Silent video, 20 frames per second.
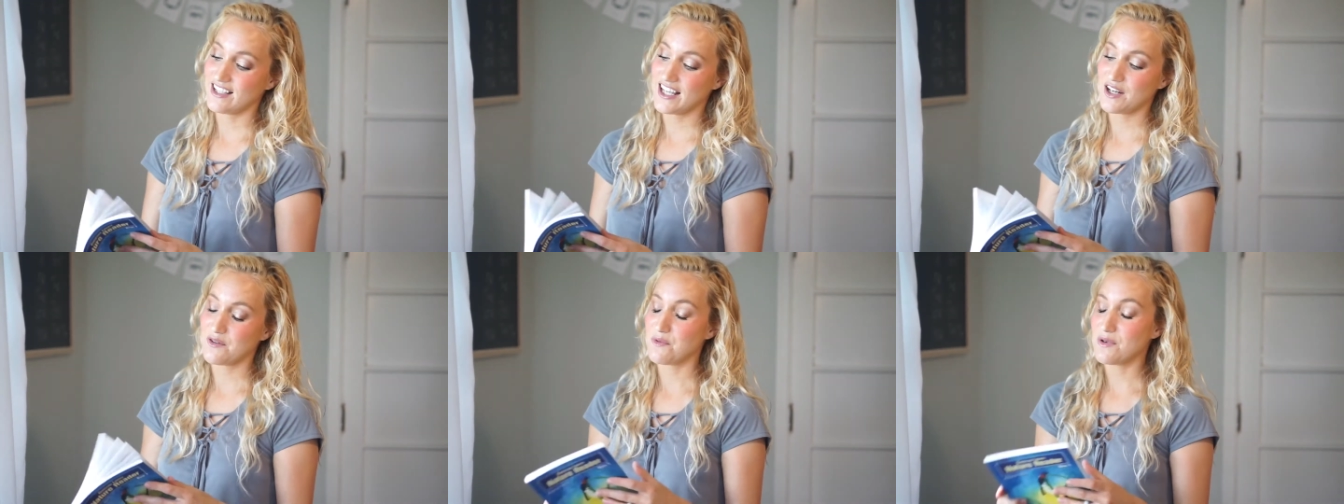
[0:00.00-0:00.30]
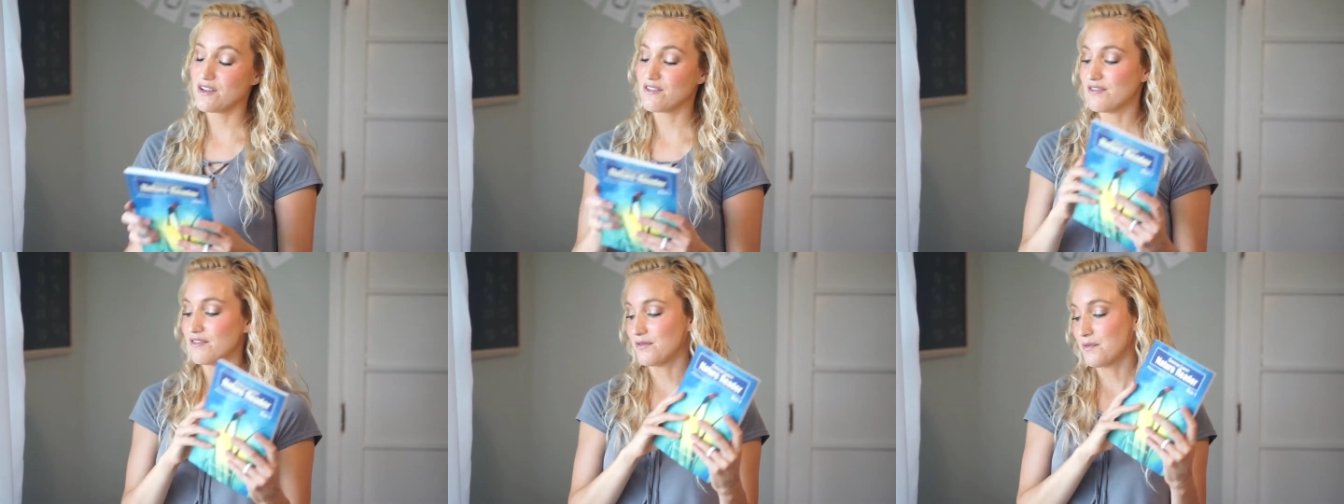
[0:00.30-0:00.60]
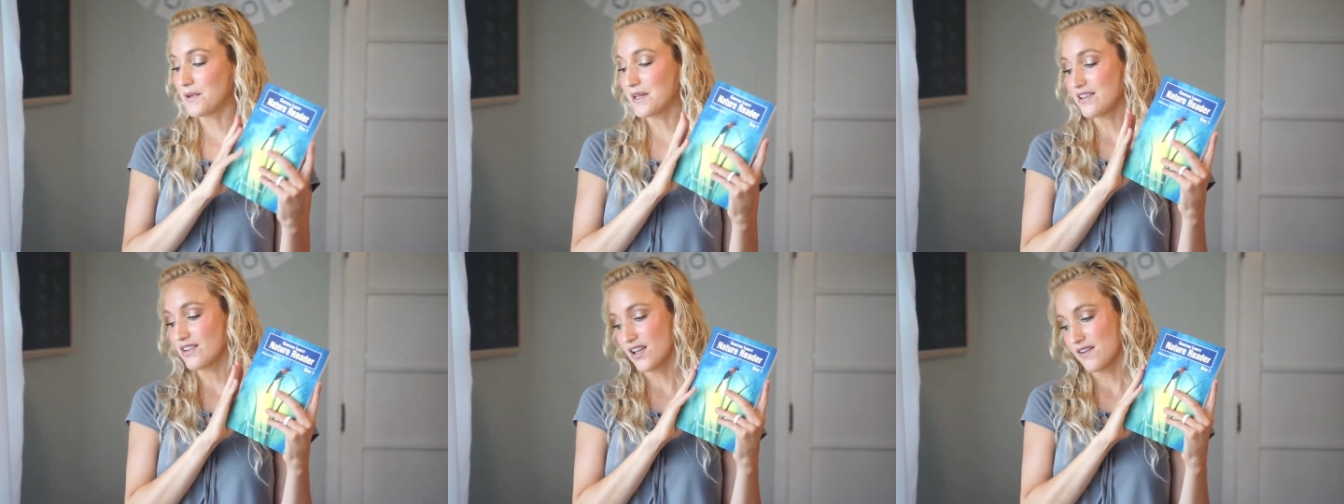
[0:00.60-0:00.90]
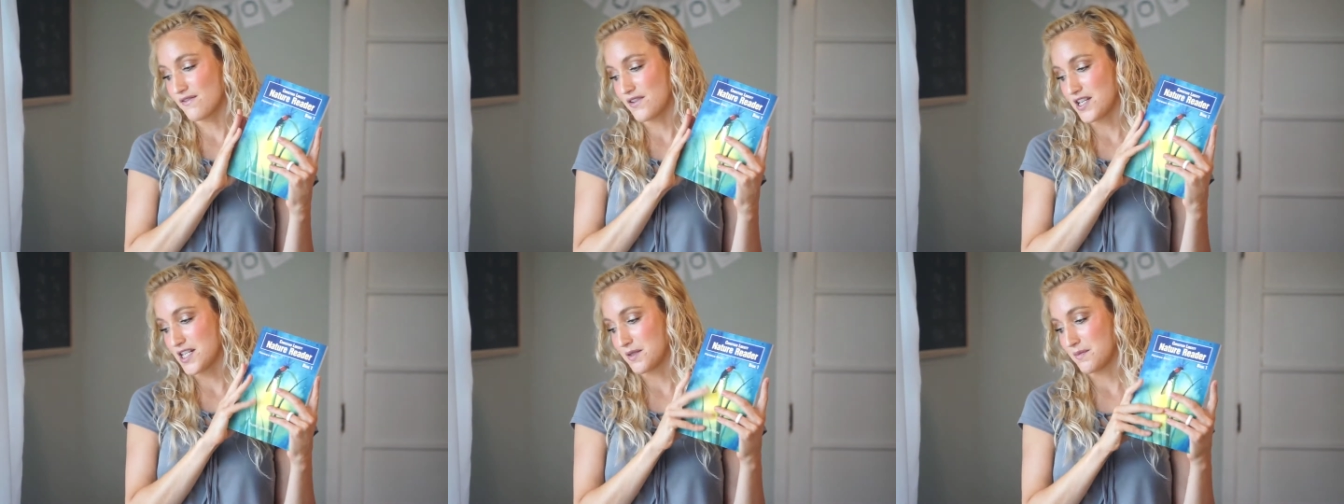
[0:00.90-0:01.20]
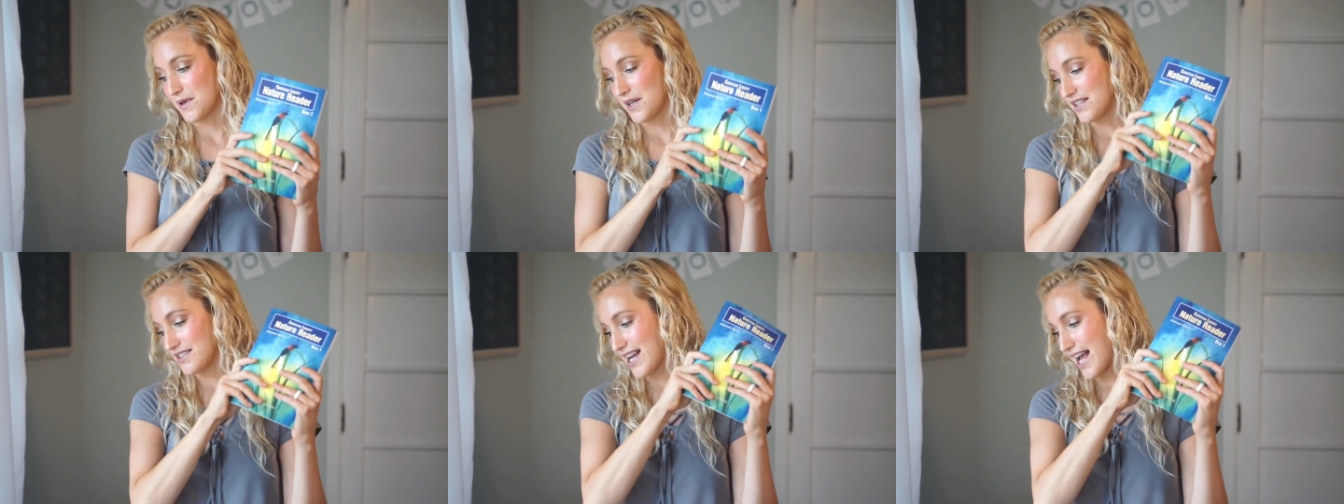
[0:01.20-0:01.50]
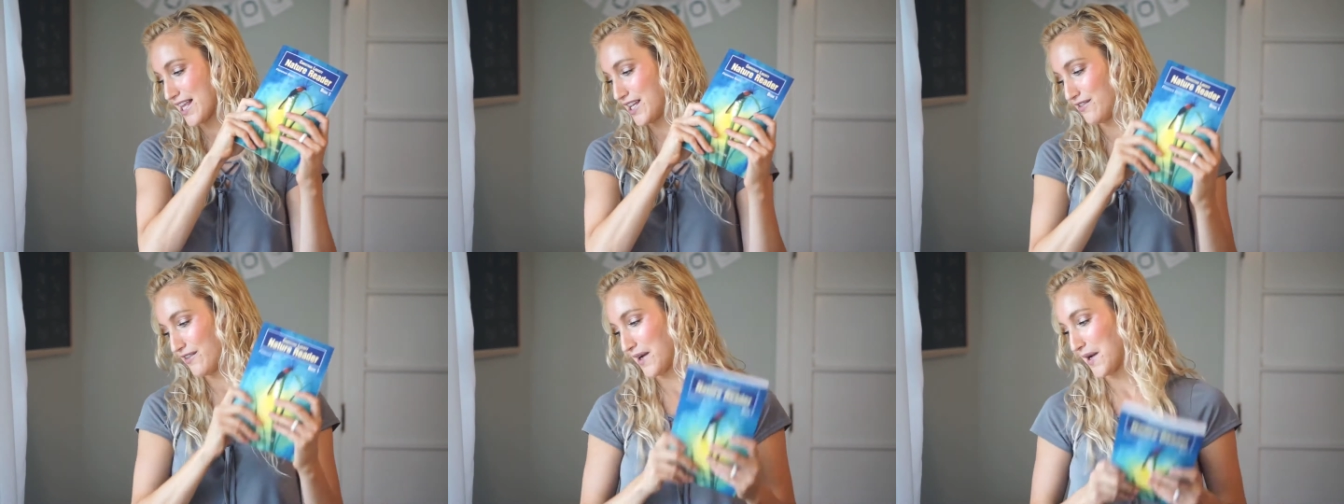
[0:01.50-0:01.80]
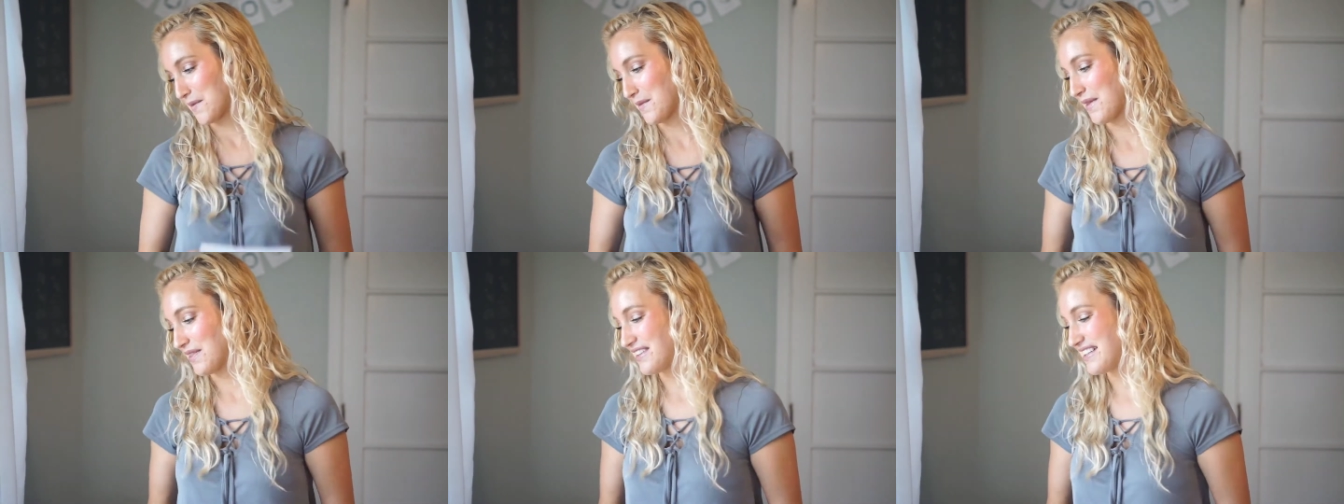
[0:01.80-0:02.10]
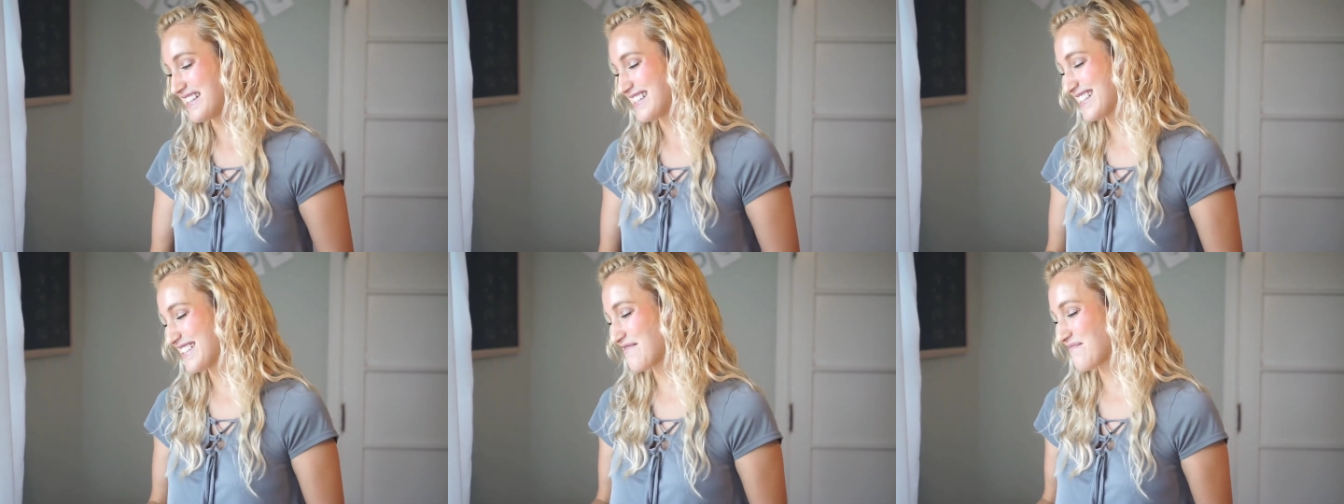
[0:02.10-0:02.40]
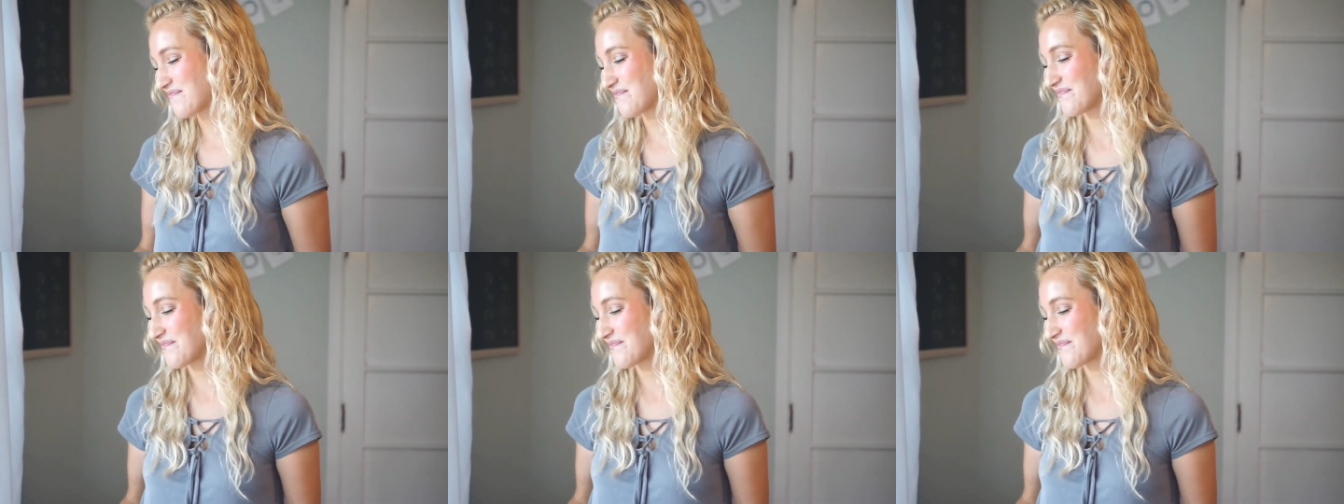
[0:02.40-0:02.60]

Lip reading: Like, we love these books. Highly recommend these.